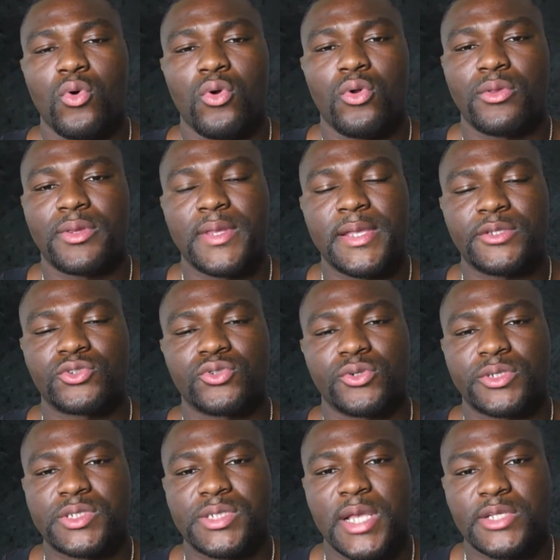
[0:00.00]
things are
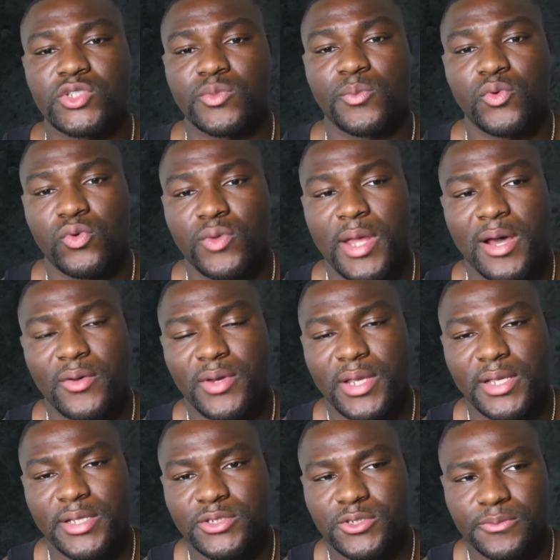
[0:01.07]
accessible
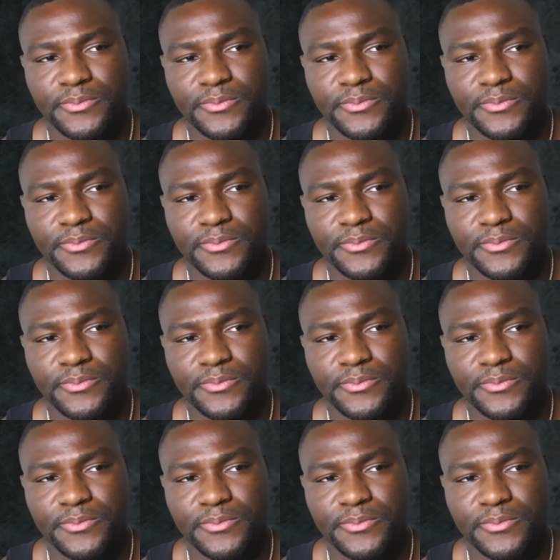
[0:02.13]
nowadays,